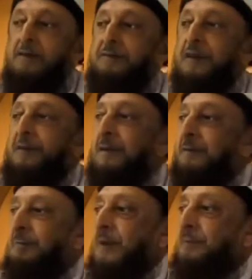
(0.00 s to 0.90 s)
He said
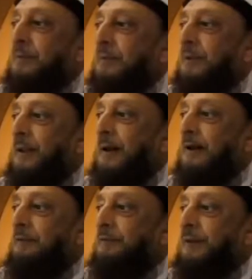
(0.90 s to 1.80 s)
that people will
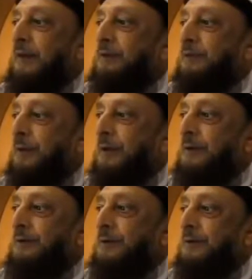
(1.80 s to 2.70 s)
have sexual
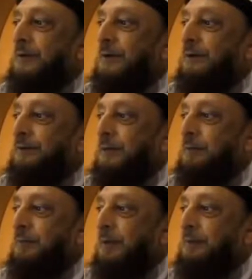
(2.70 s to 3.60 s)
intercourse
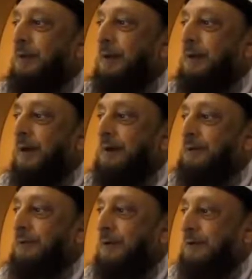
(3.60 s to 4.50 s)
in public like
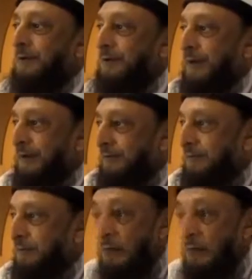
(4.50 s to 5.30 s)
donkeys.